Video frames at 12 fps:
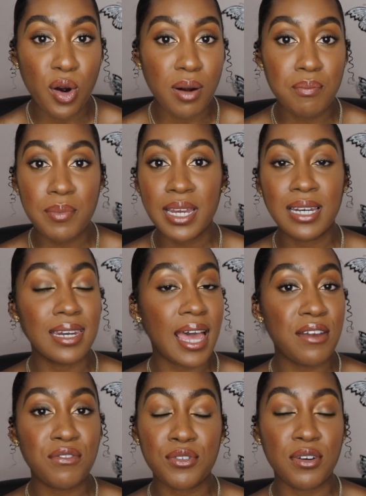or
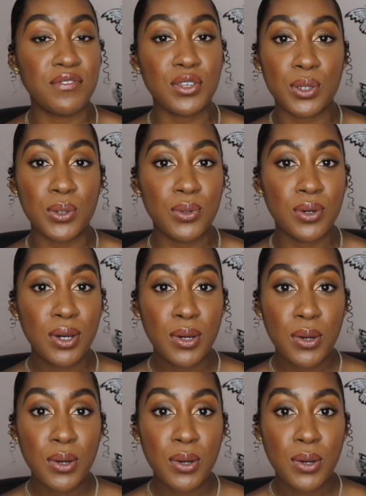mid-life review.